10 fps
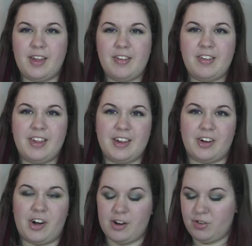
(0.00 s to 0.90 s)
that's the thing,
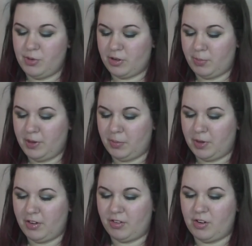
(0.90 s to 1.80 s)
they're hard to explain
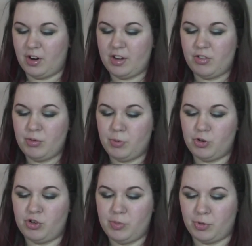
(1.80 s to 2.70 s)
because they're not
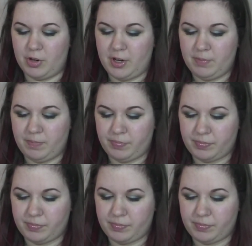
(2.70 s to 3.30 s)
super shimmery,